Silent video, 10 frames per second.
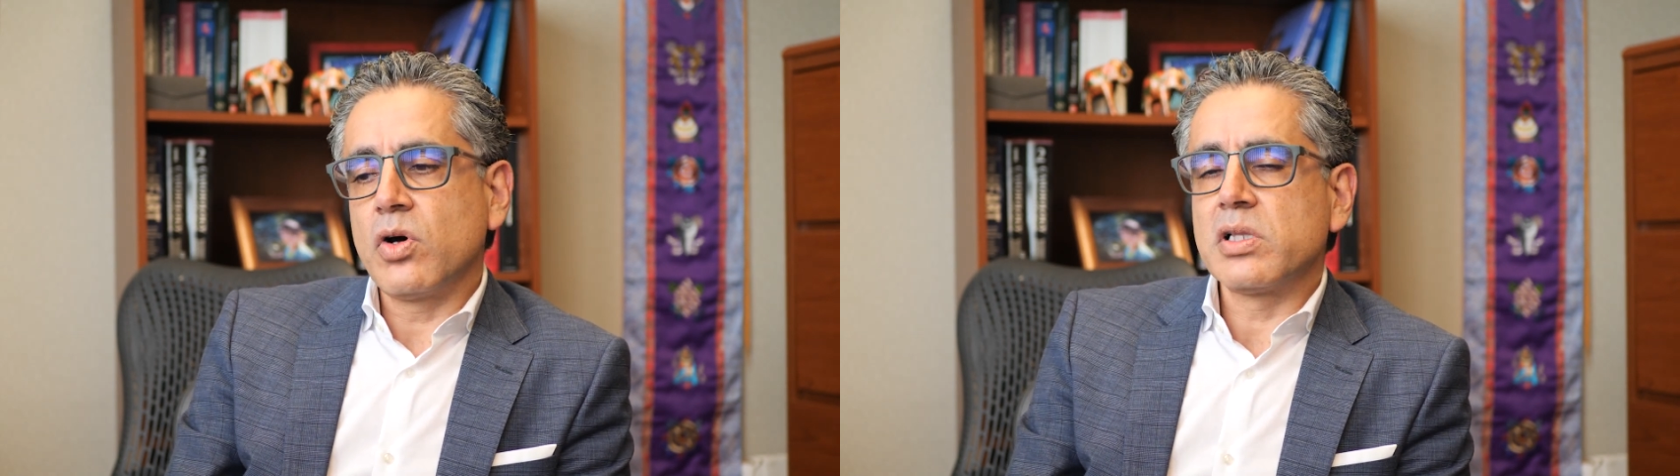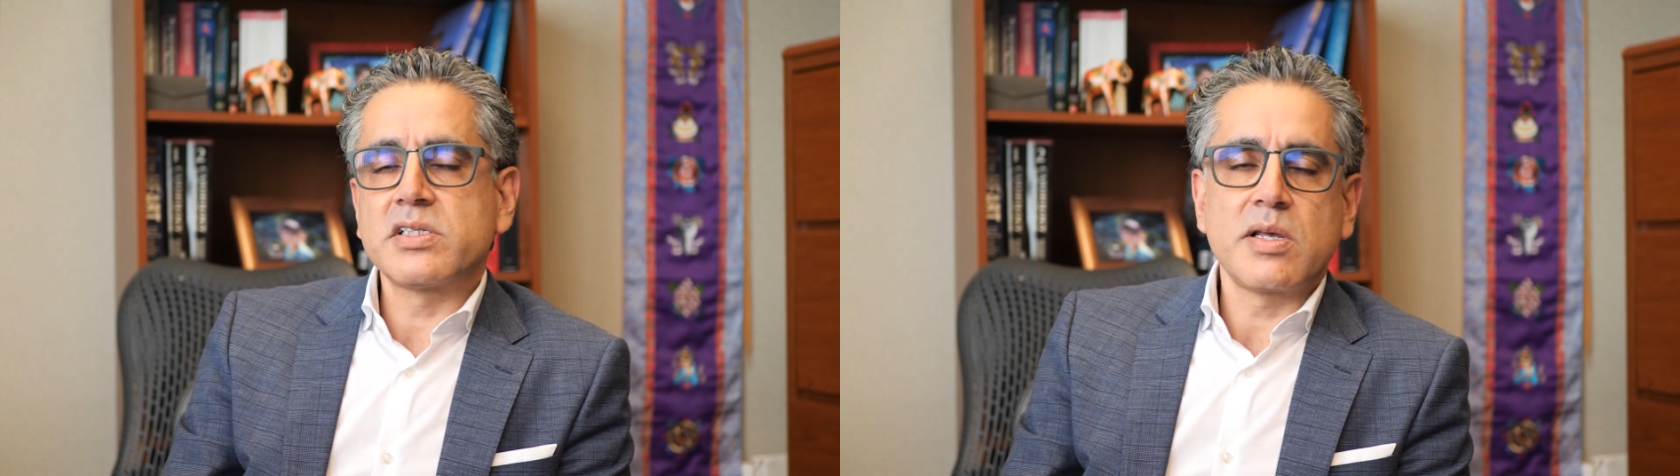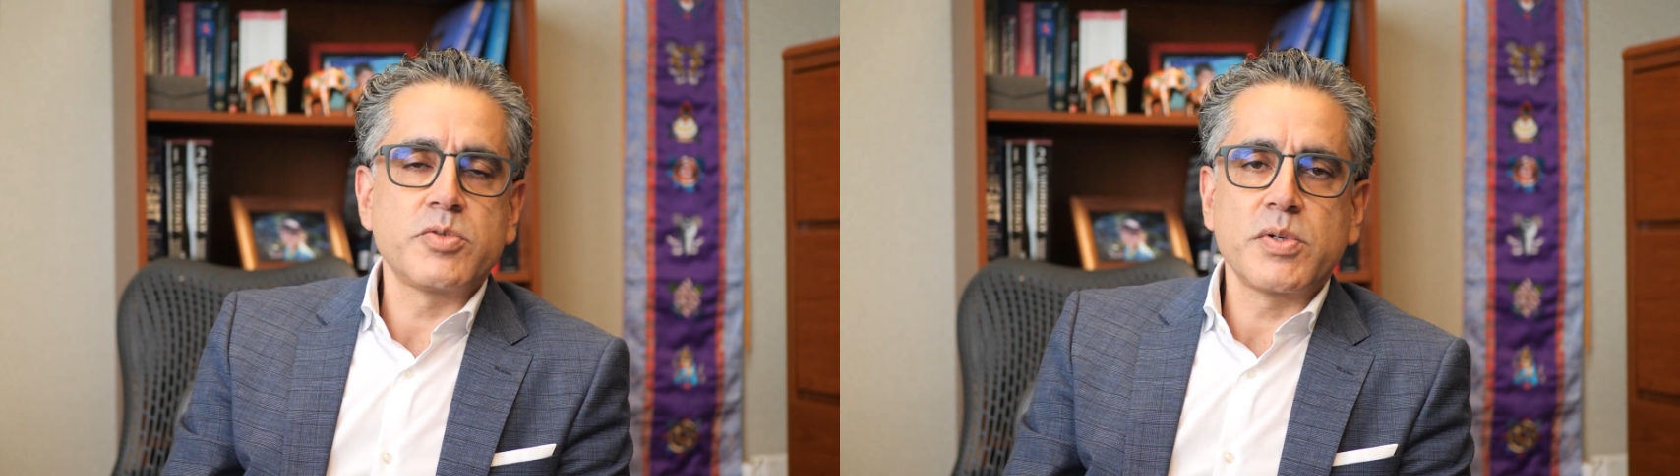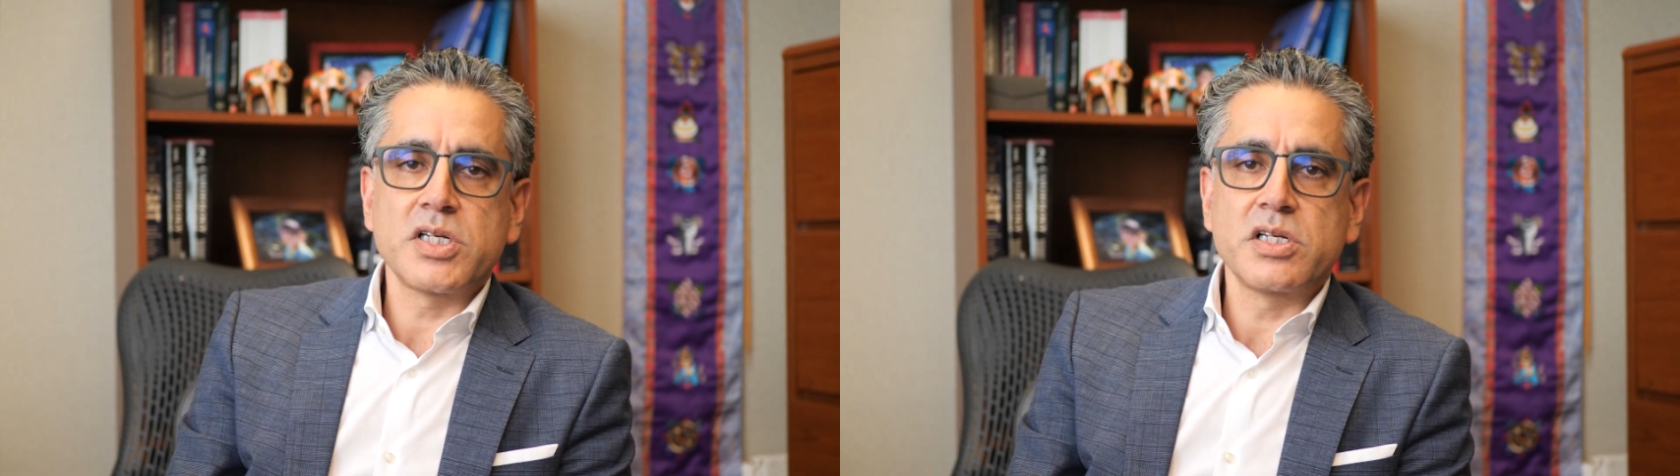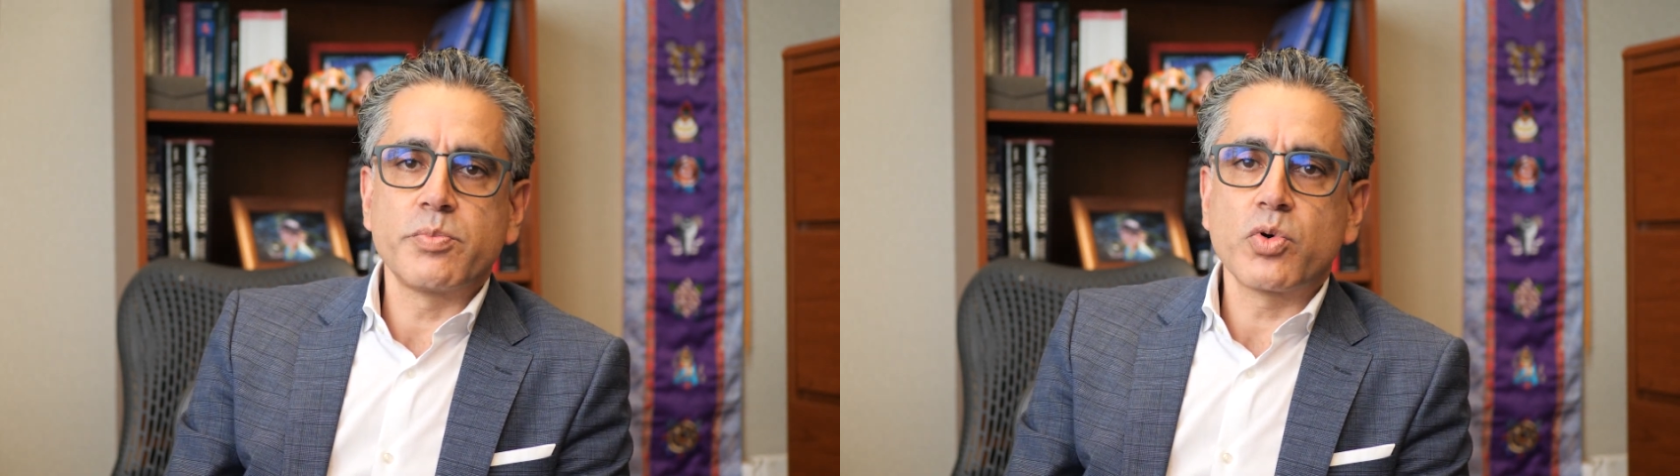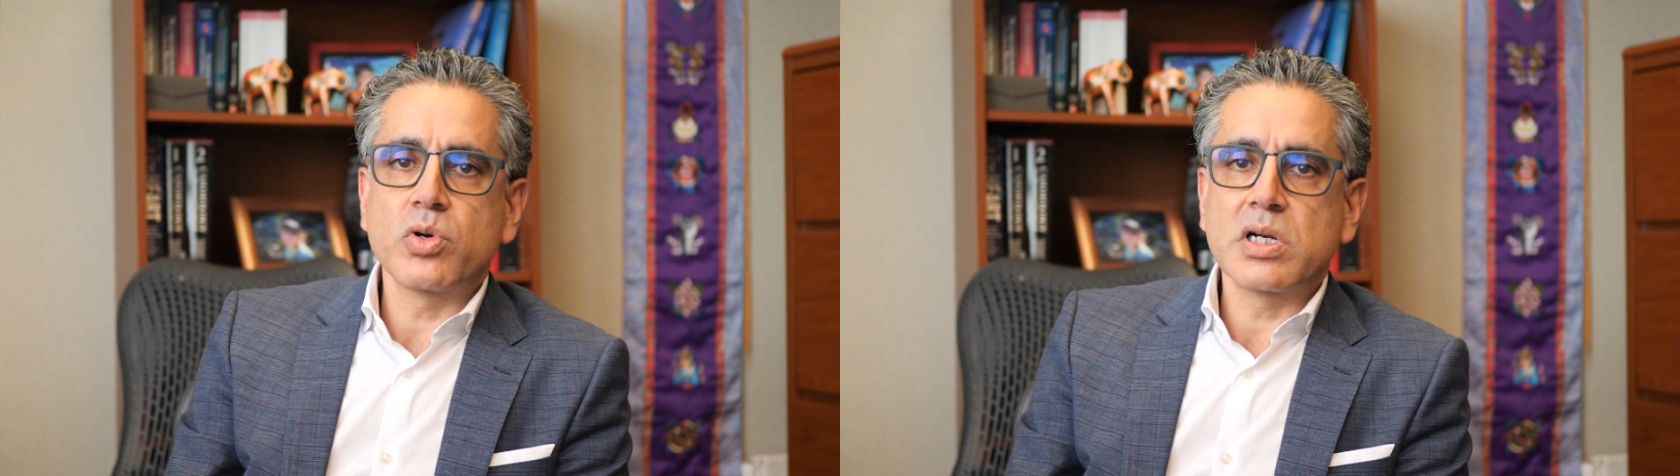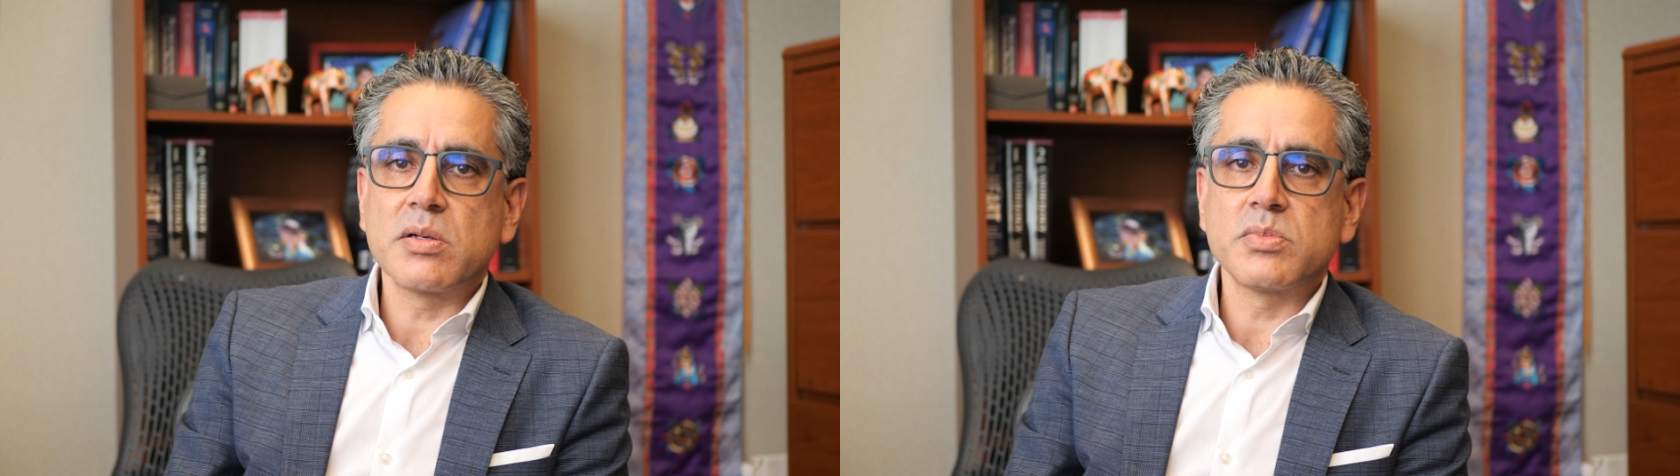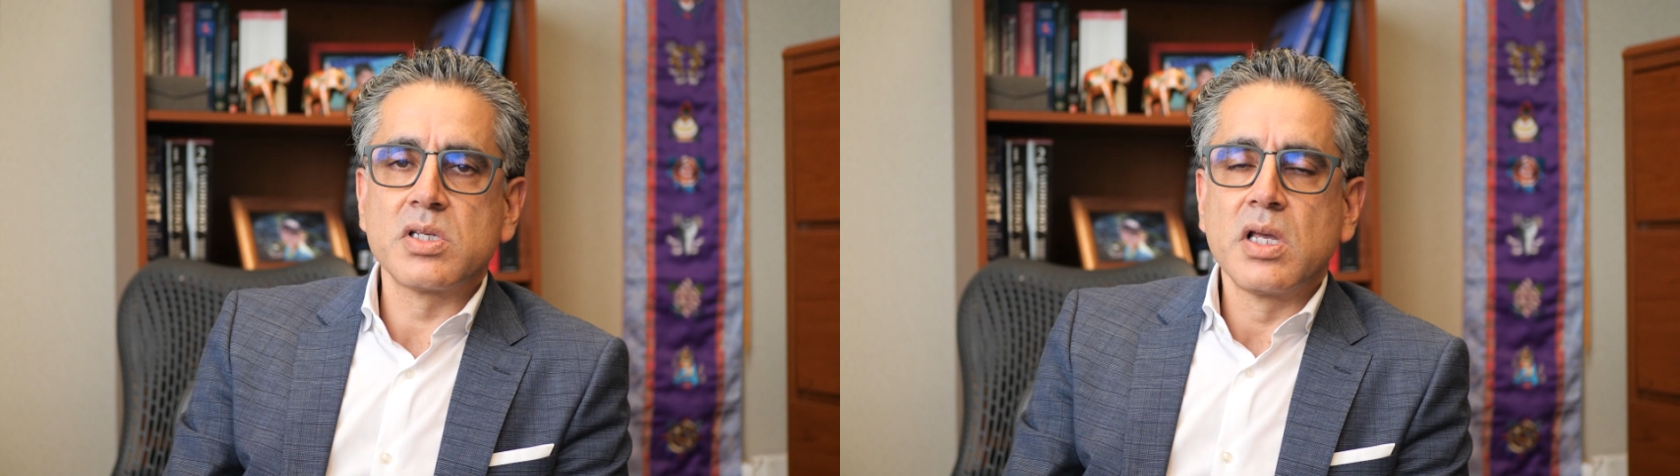all the subspecialty
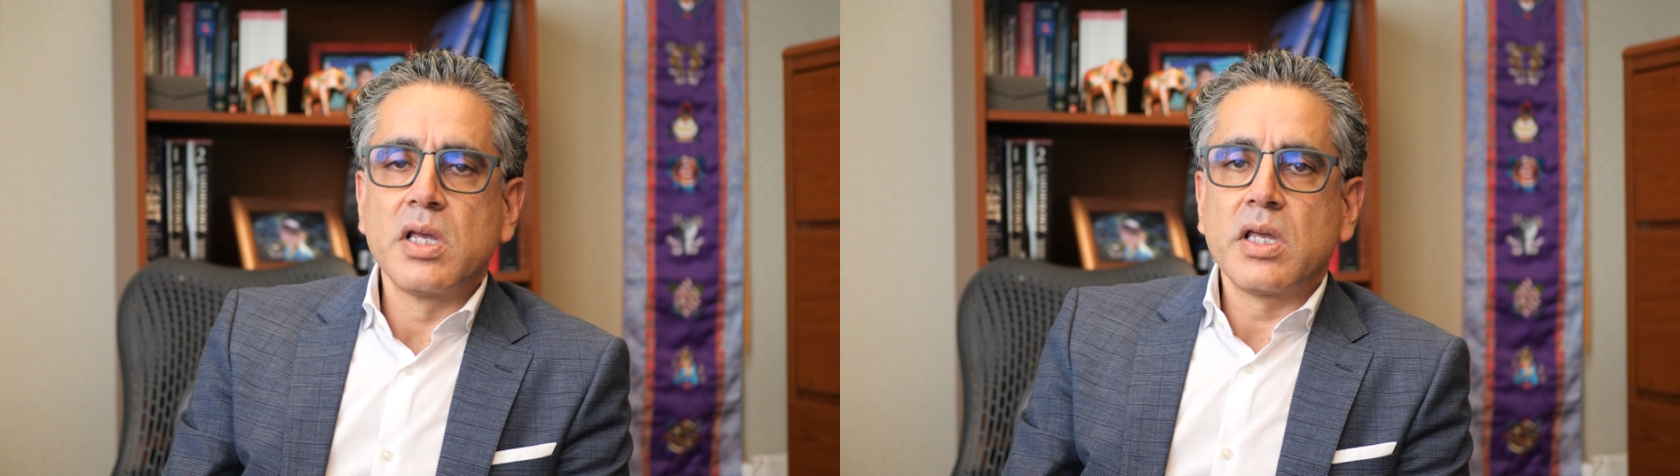programs